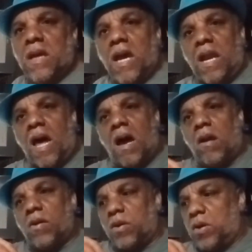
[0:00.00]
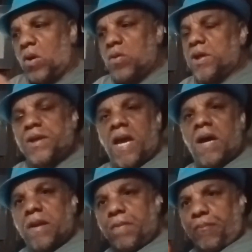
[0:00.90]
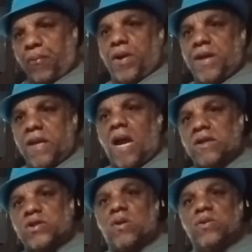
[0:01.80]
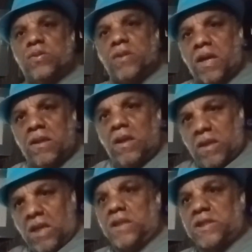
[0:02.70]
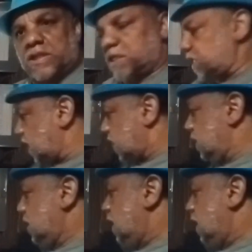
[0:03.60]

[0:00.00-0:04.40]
And I'll load it down and print it. I'll show you that in just a second.